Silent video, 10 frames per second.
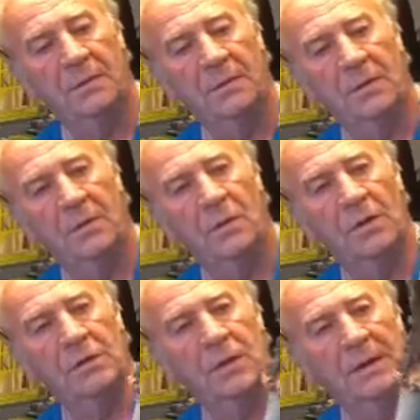It
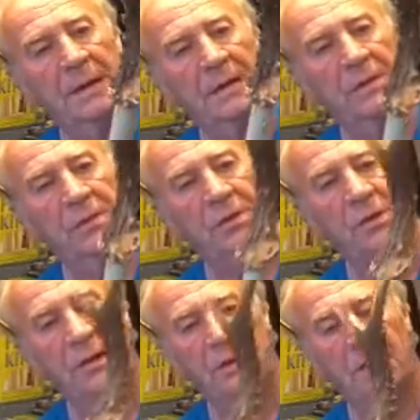works quite nice. It was
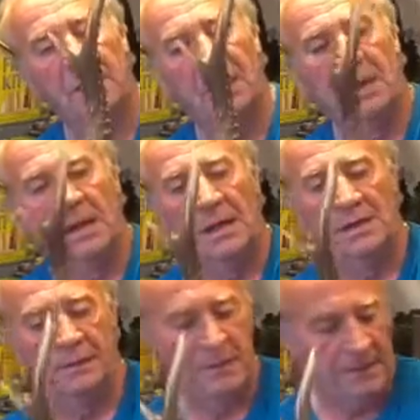just it's
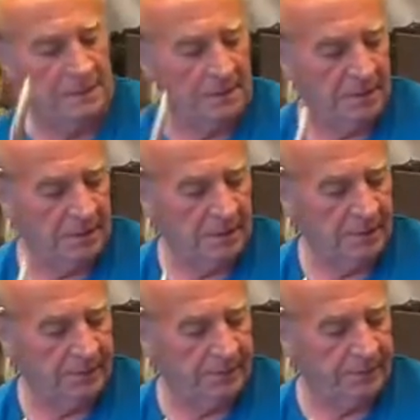fitting the
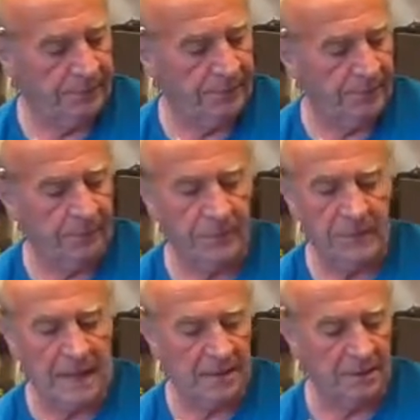
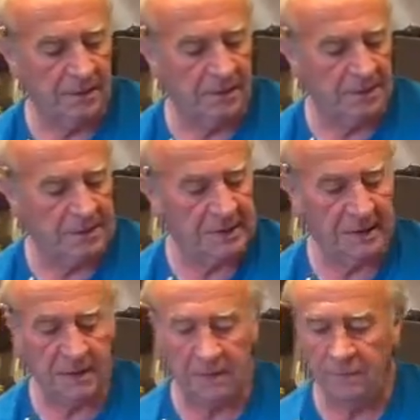antler to the
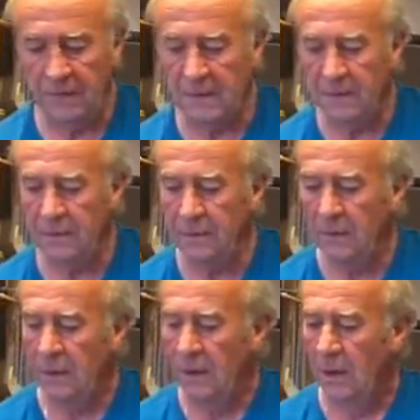stick, finding
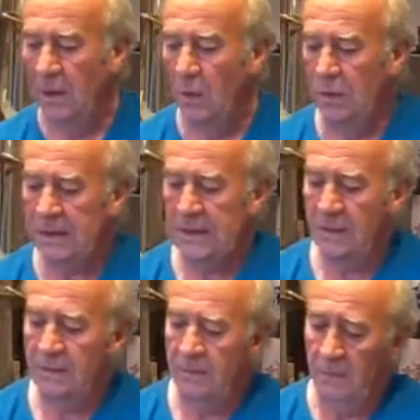what stick.
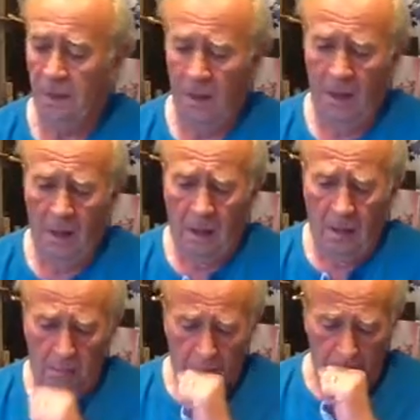
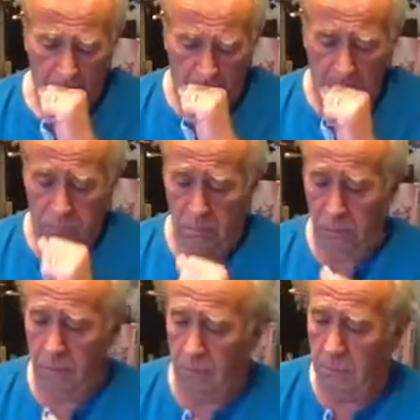
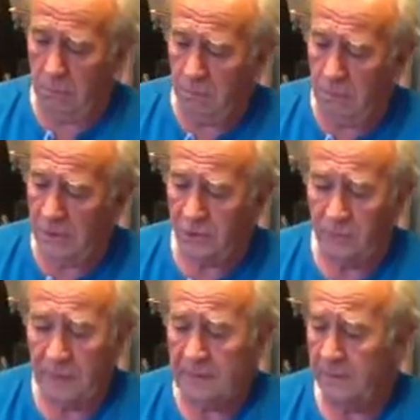As you'll
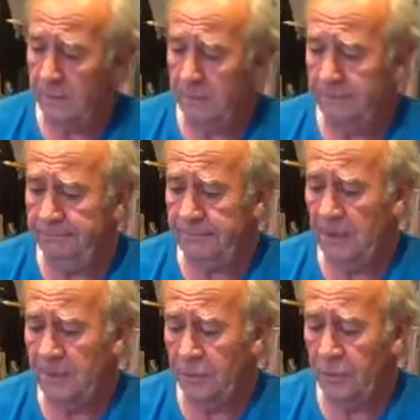find,
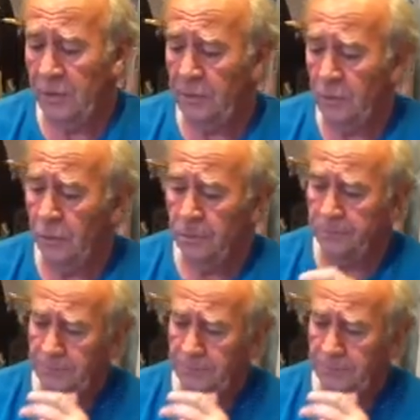if you'll do a few,